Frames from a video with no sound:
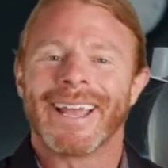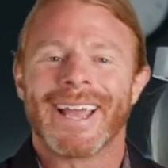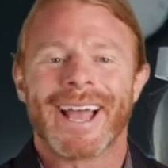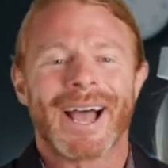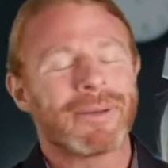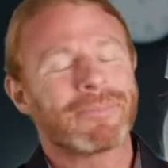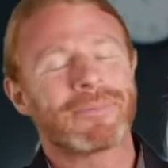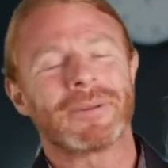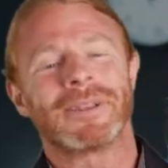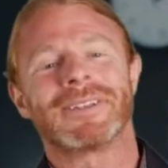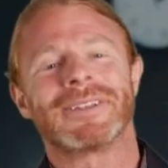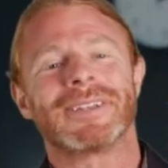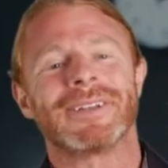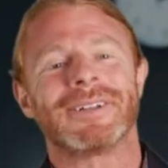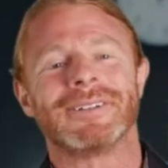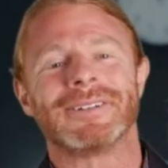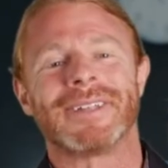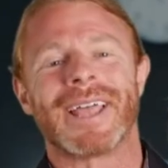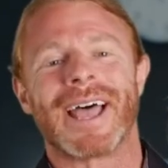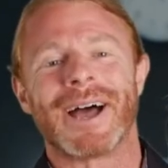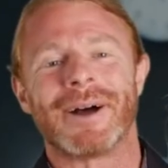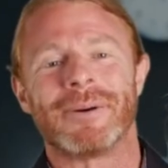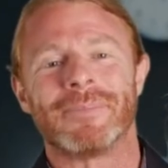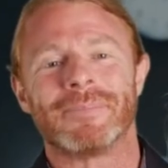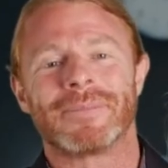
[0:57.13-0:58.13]
Up until
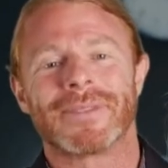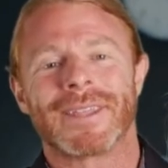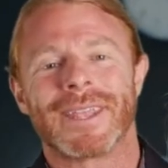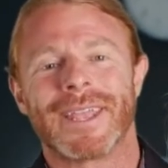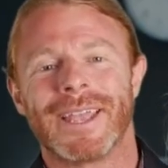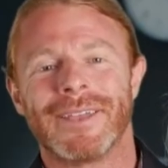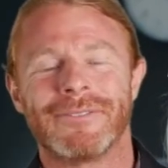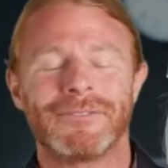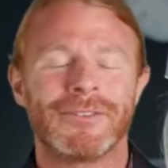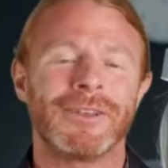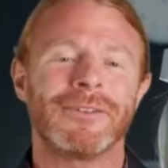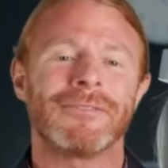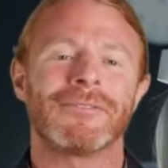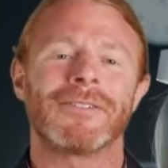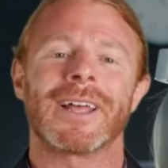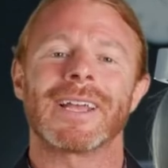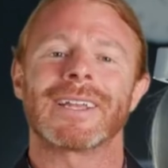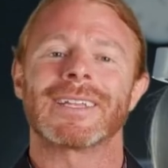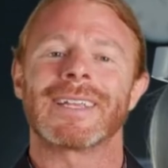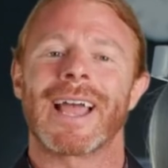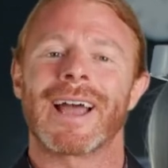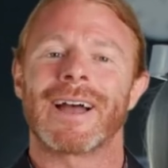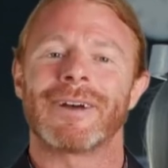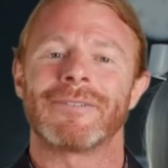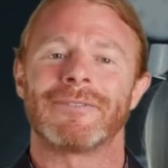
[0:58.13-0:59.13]
now, if you've
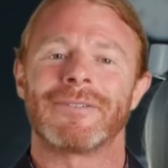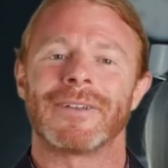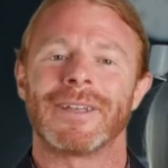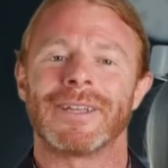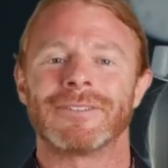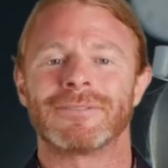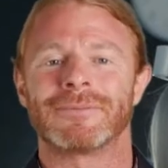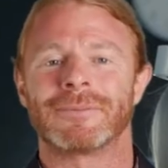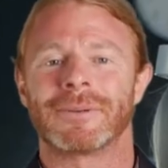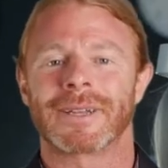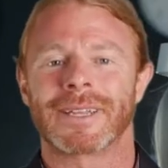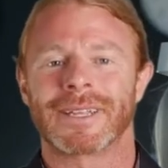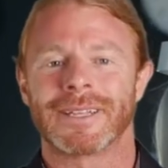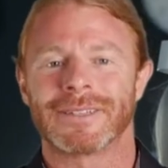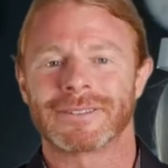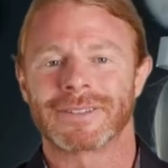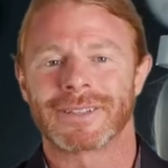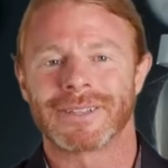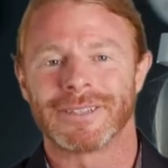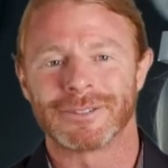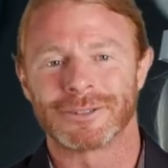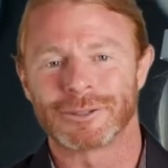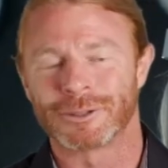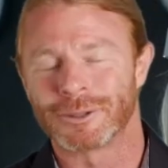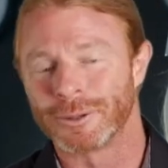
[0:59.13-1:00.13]
liked how Facebook has
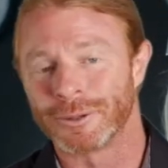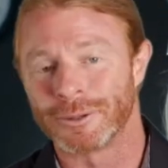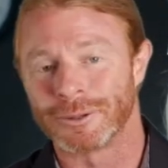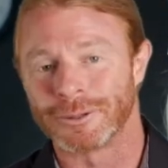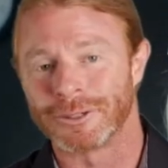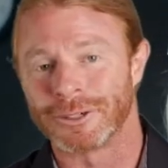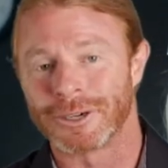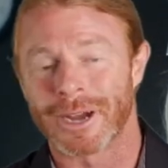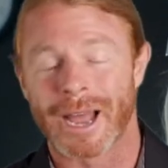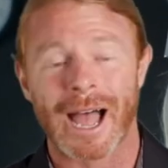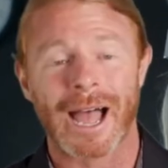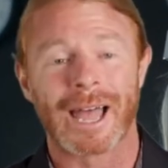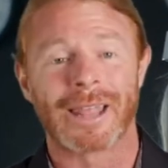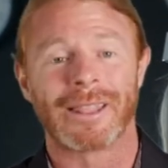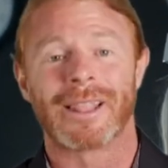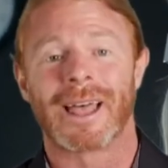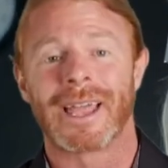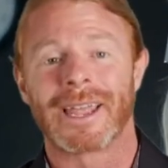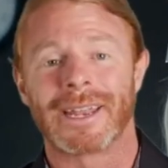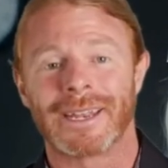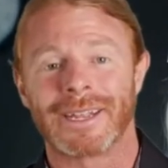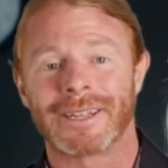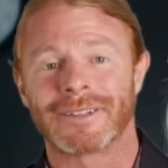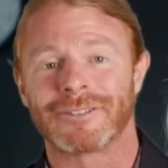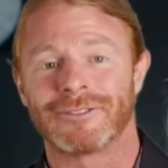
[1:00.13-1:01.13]
controlled your
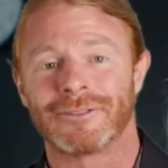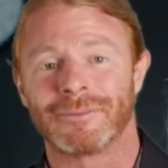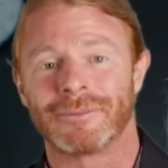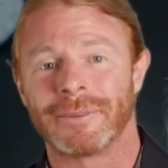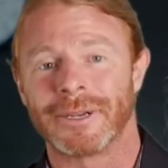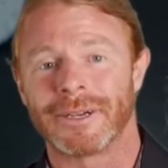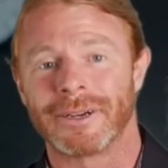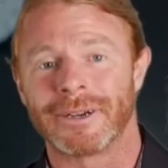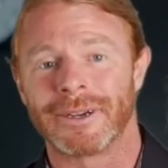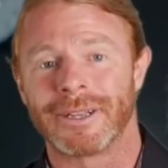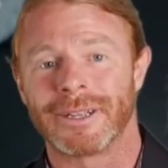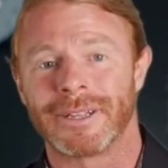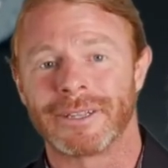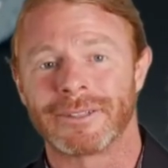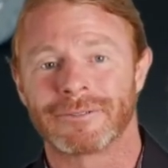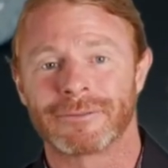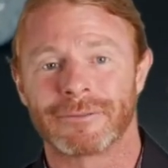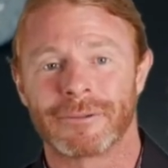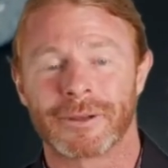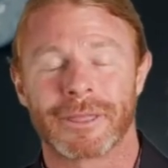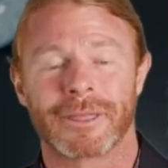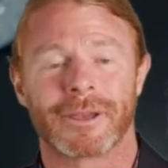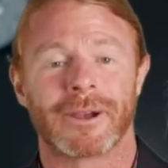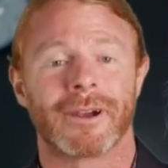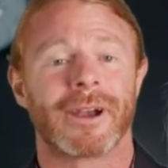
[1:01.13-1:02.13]
online experience
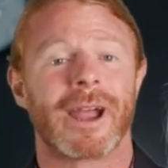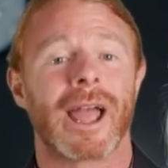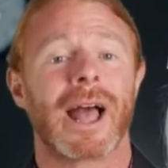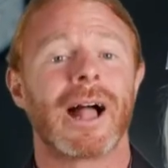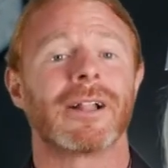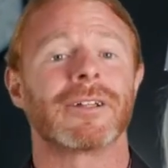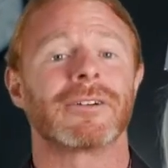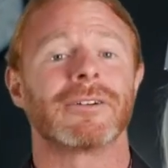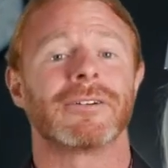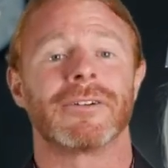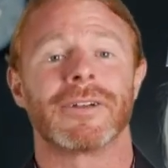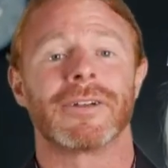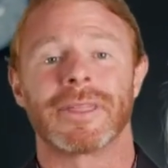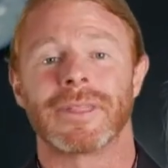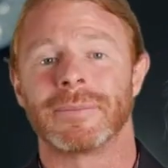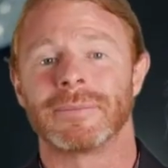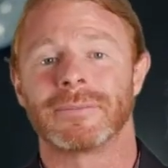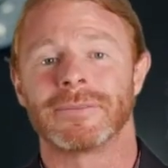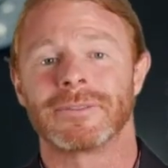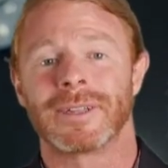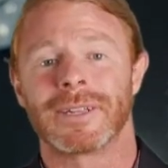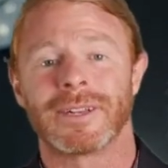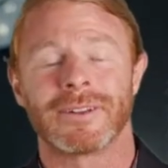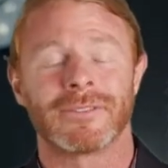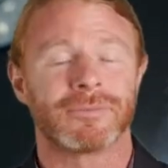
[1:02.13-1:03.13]
with our
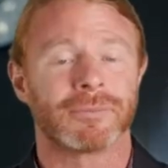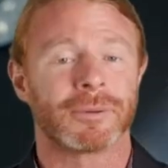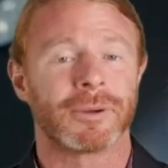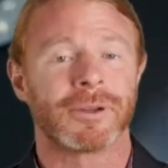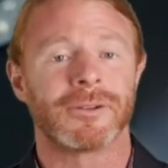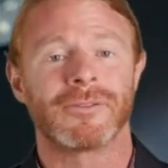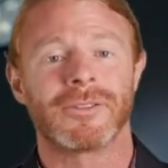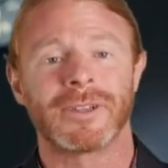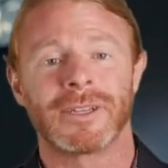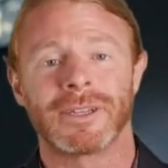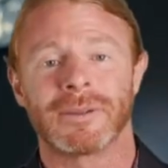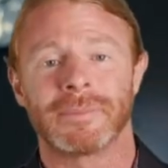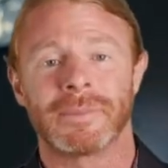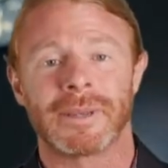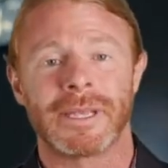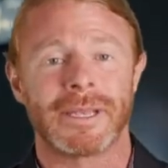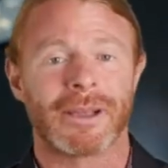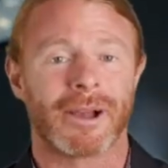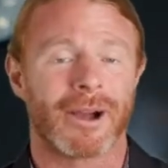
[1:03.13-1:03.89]
algorithms that have proven to be